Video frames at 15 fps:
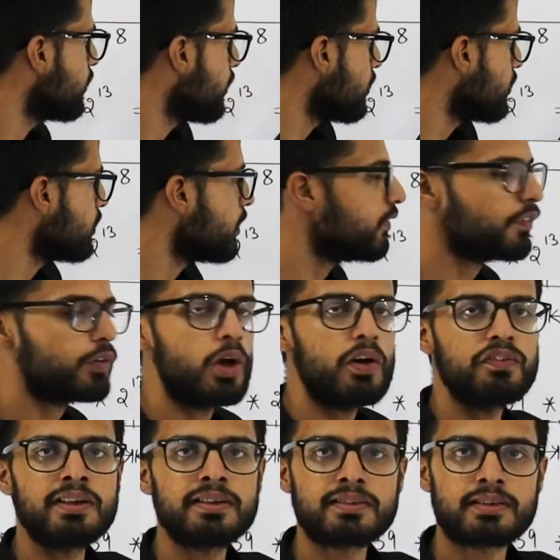the shift
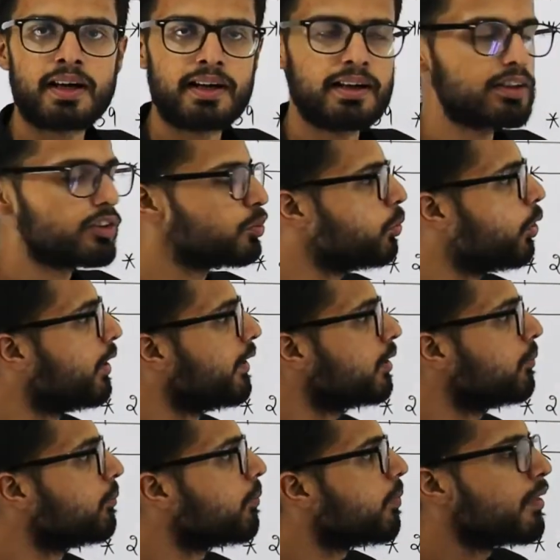of this radix point,
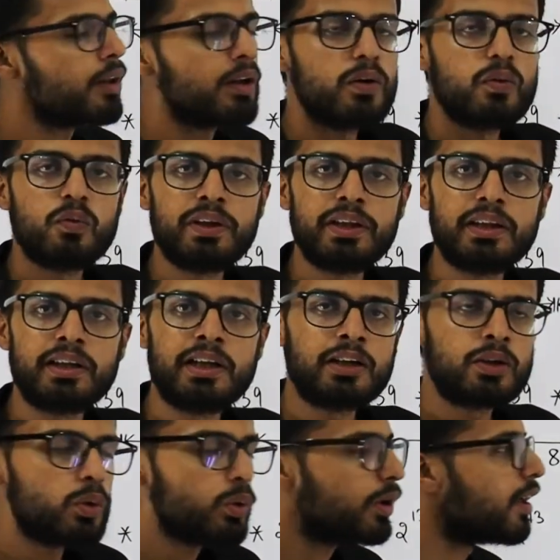we
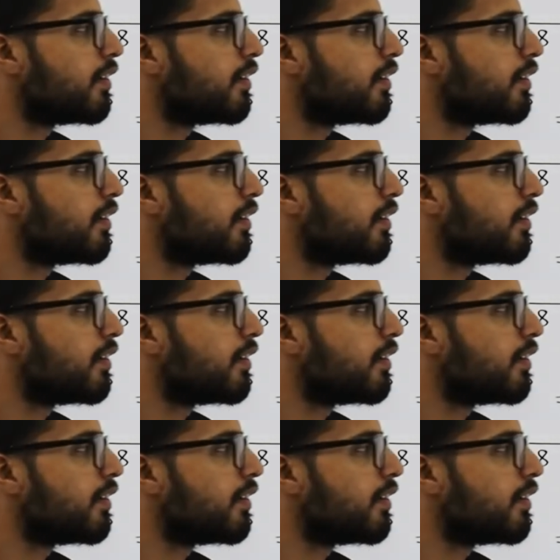need to